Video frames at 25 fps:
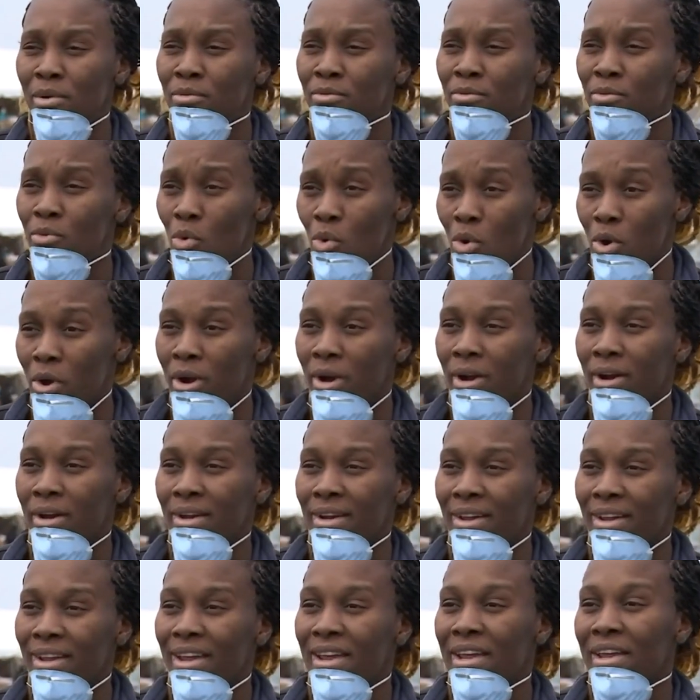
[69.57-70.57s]
of four,
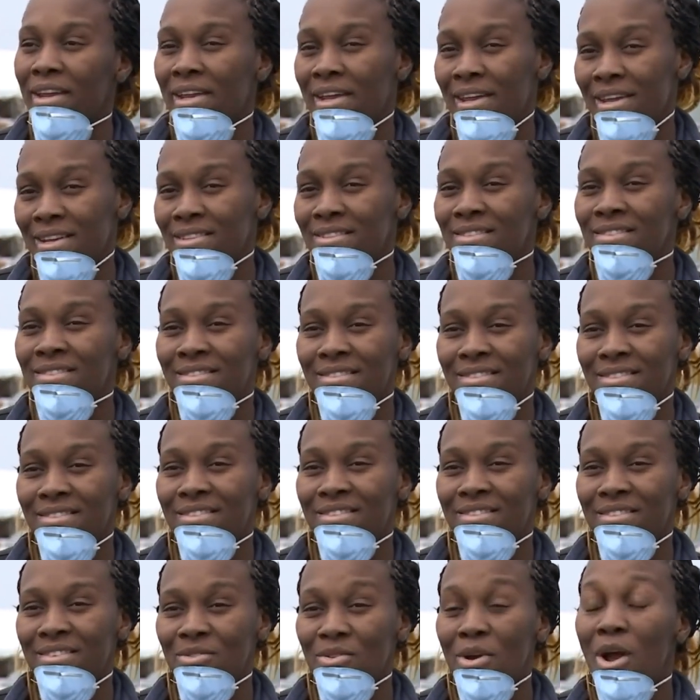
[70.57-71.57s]
it is
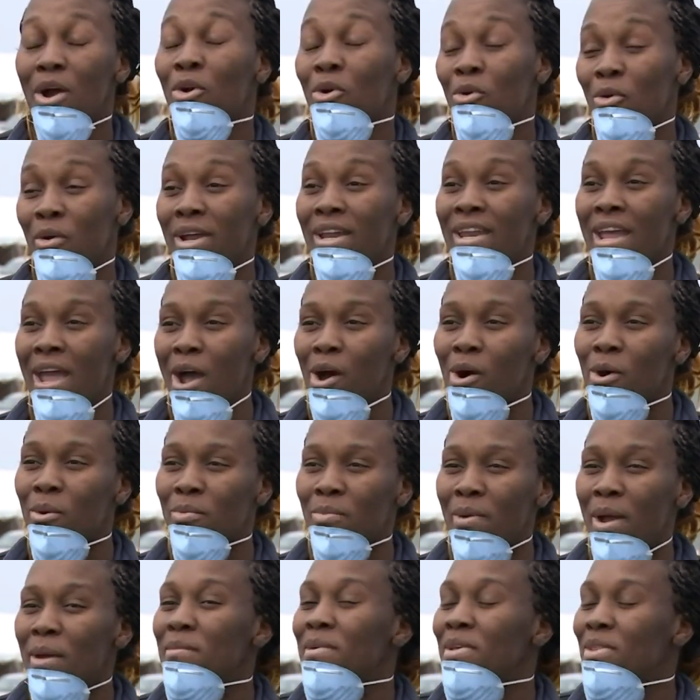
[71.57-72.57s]
a great help.
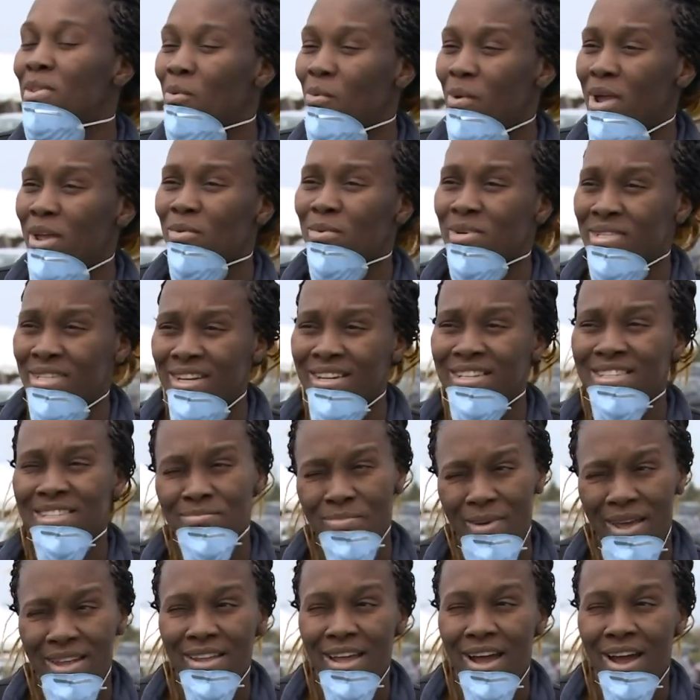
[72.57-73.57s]
I mean, the wait was
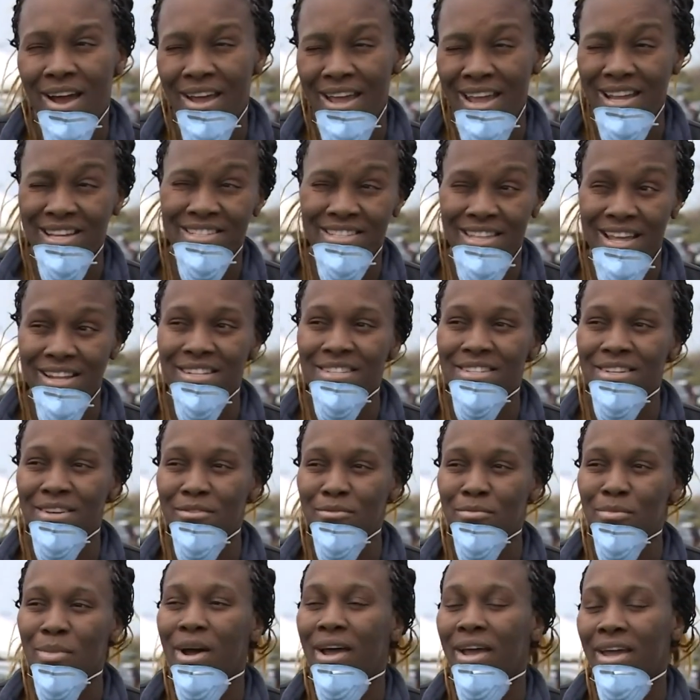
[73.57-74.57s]
exp uh,
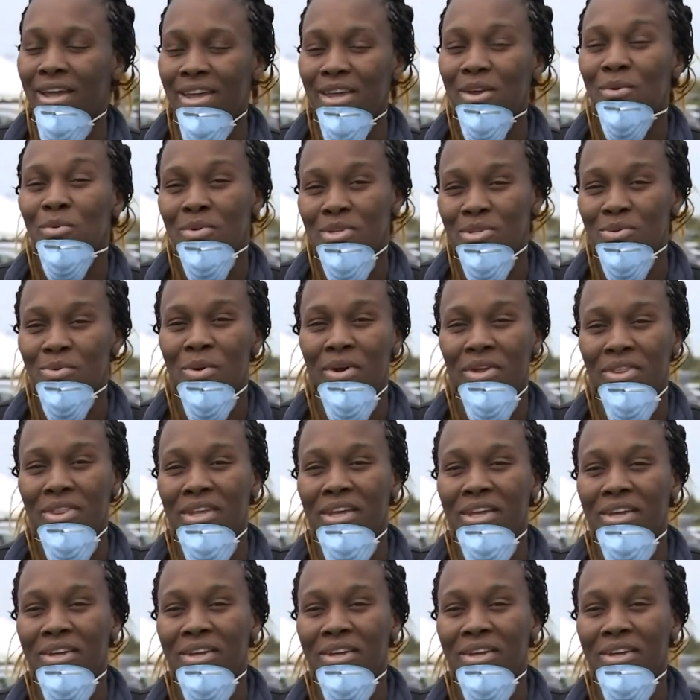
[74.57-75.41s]
extensive, but it was worth